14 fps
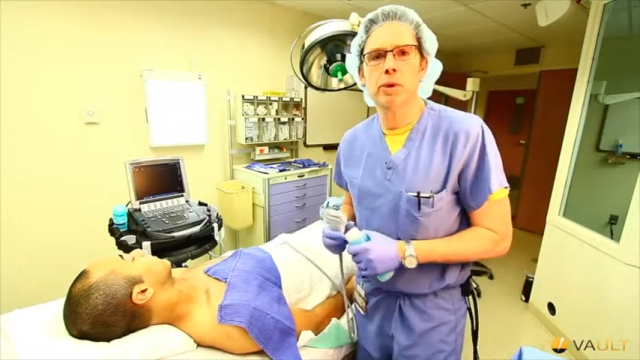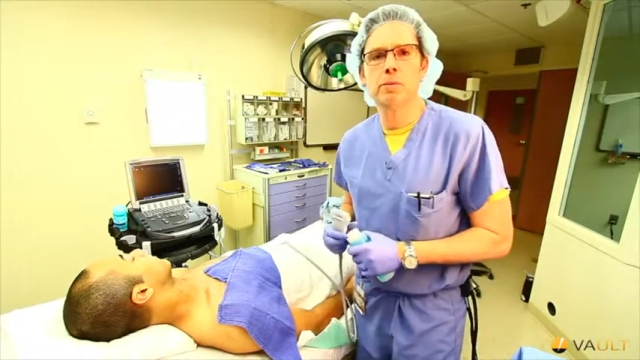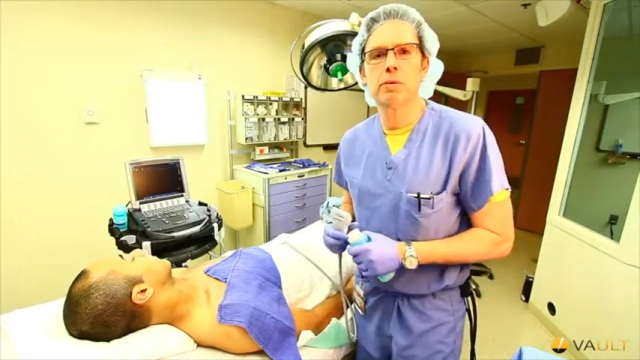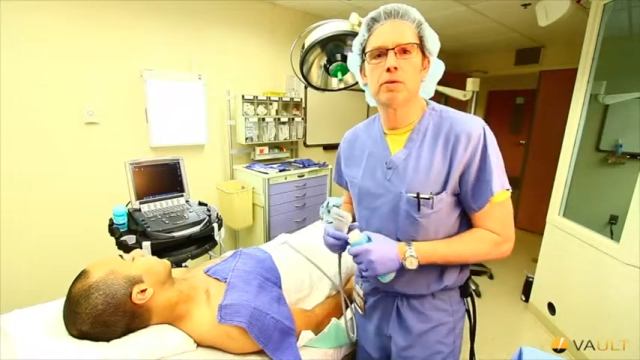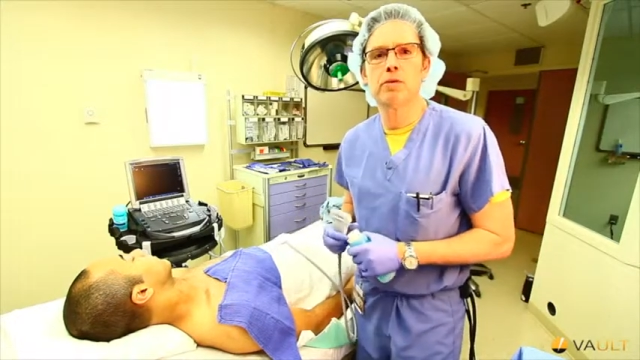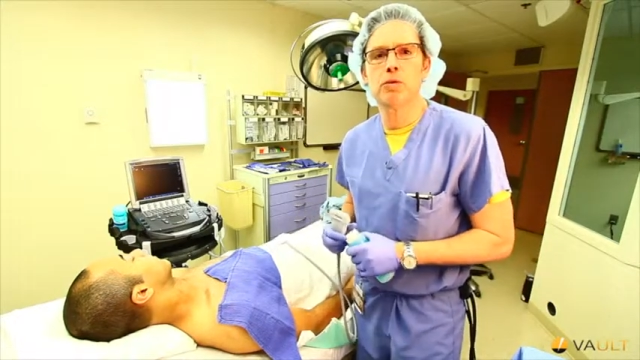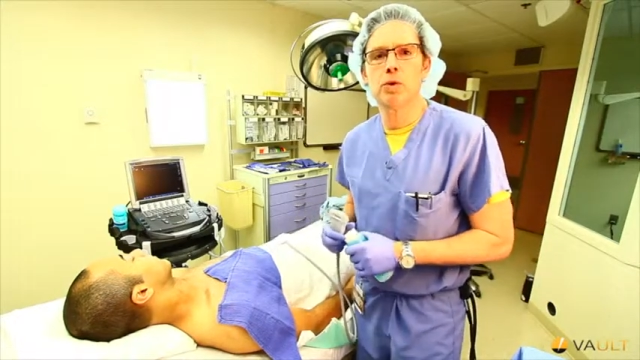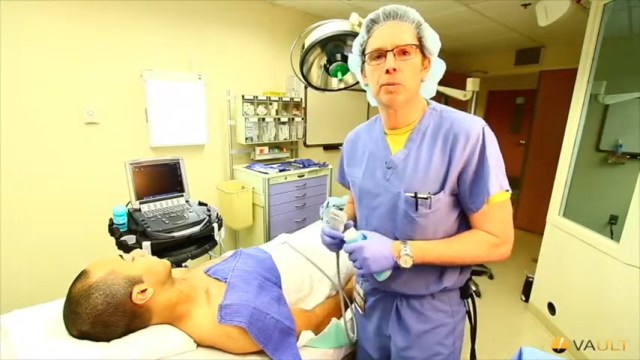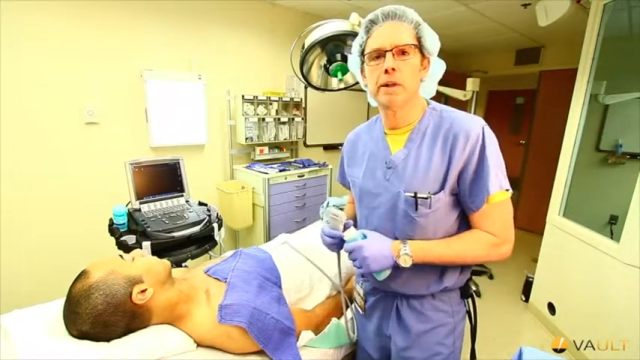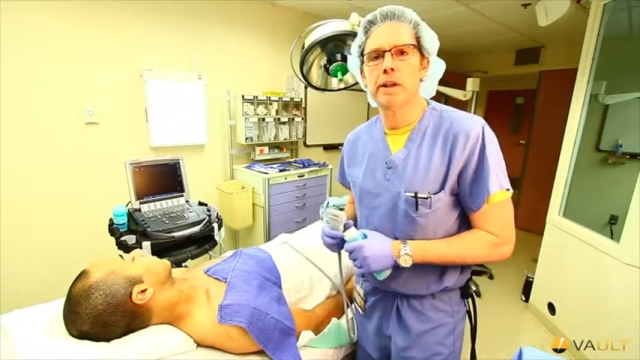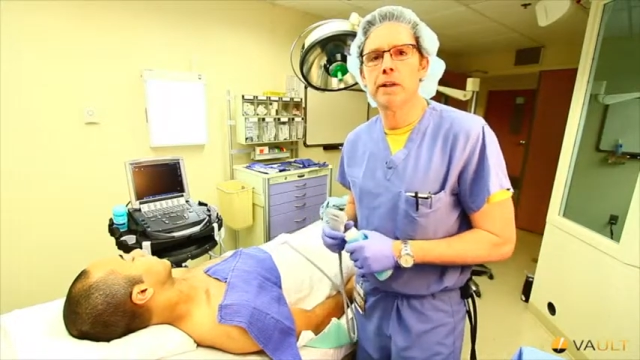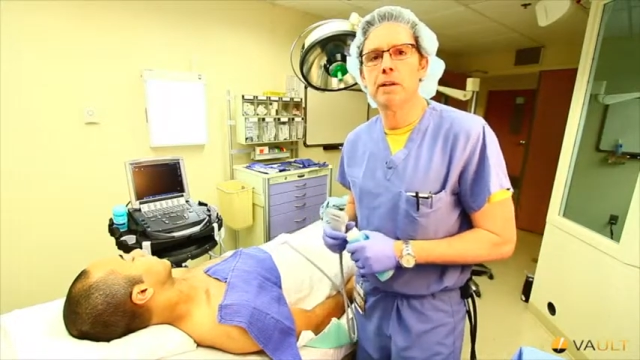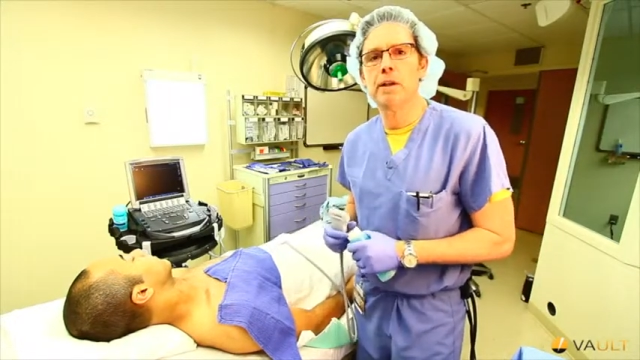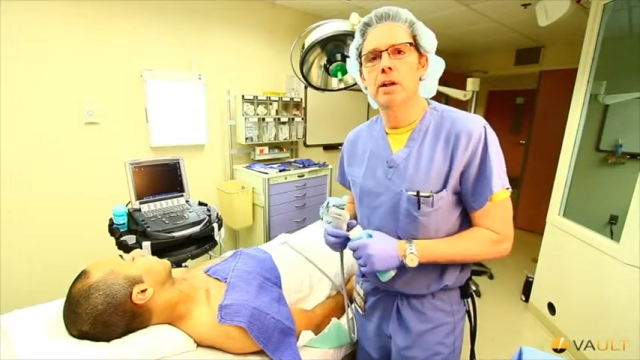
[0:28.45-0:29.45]
when
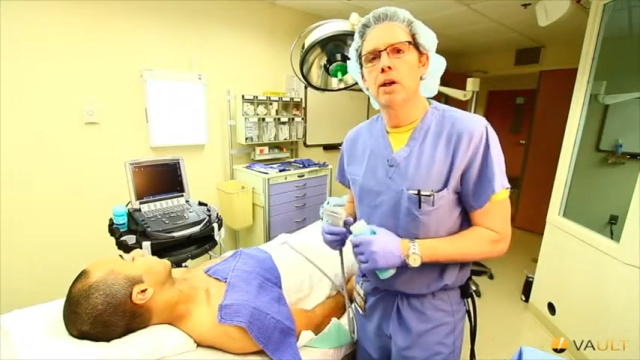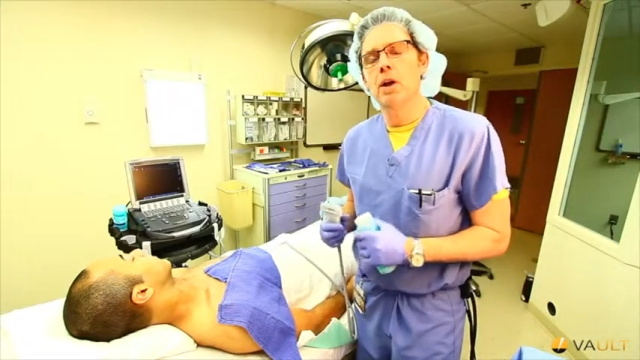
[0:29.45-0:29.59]
performing